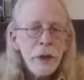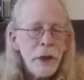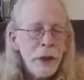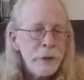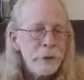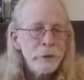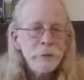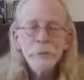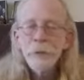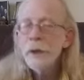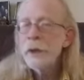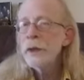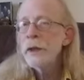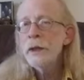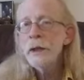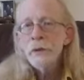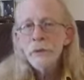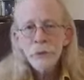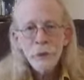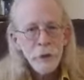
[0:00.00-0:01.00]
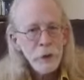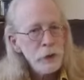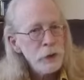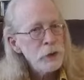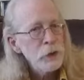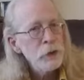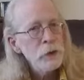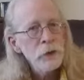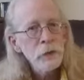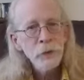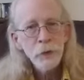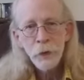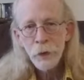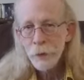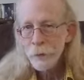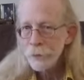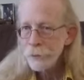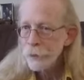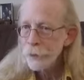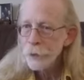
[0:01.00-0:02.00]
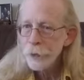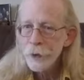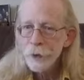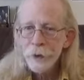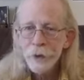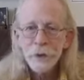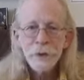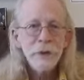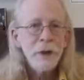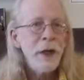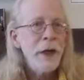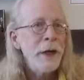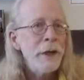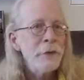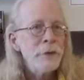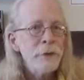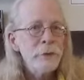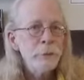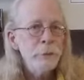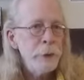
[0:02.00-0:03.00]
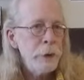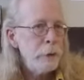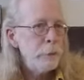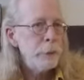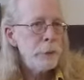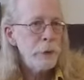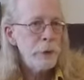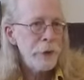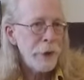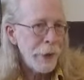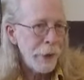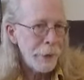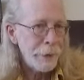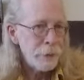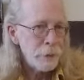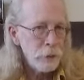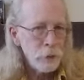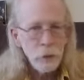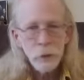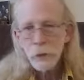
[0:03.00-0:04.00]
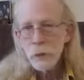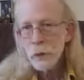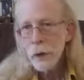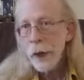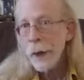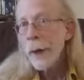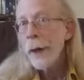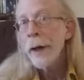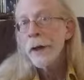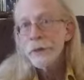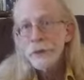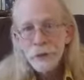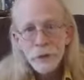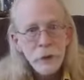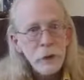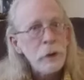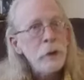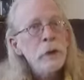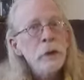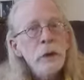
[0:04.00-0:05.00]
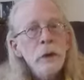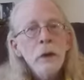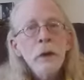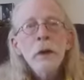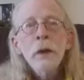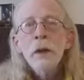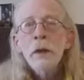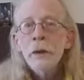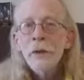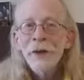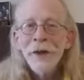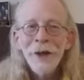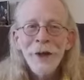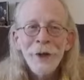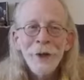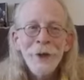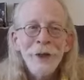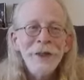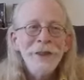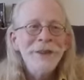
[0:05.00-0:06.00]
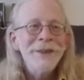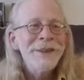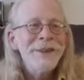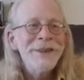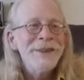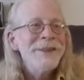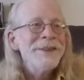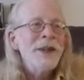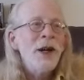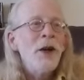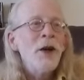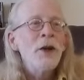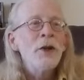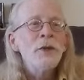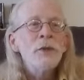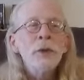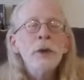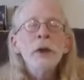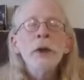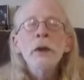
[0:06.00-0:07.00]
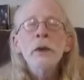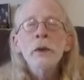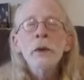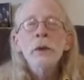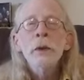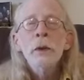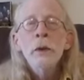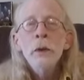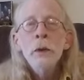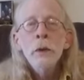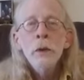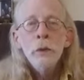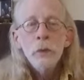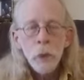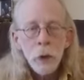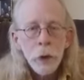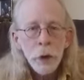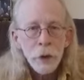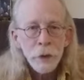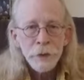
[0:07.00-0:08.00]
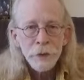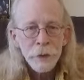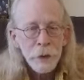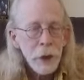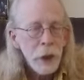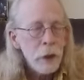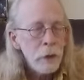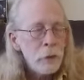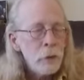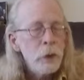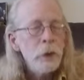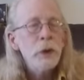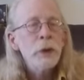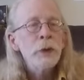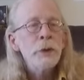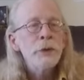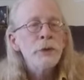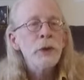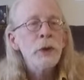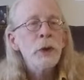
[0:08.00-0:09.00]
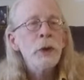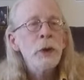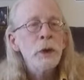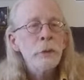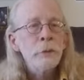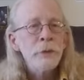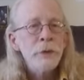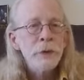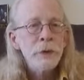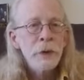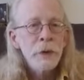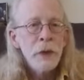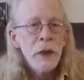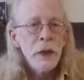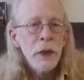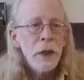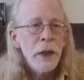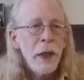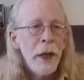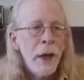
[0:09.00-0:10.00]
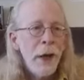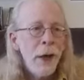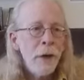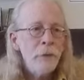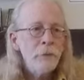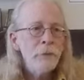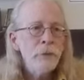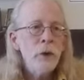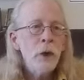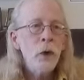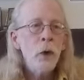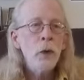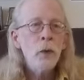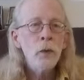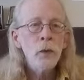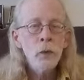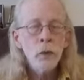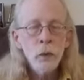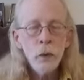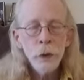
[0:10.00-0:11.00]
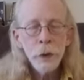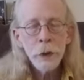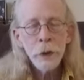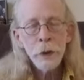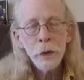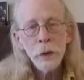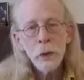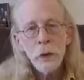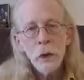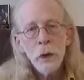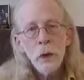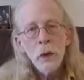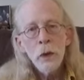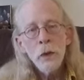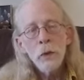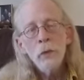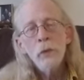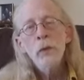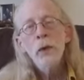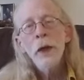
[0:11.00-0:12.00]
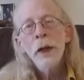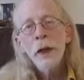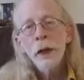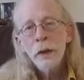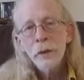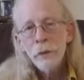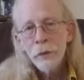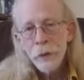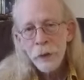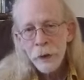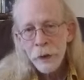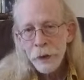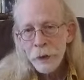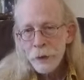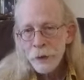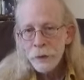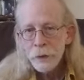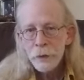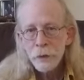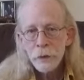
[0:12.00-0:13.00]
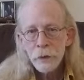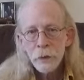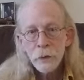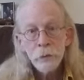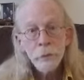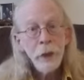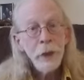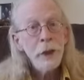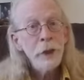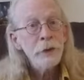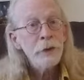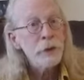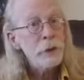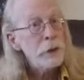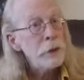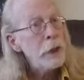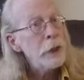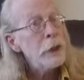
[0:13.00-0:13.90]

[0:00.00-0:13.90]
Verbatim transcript: as many definitions for, for this as people that you ask. There, these aren't real words, not real terms. They have no real relevance to magic,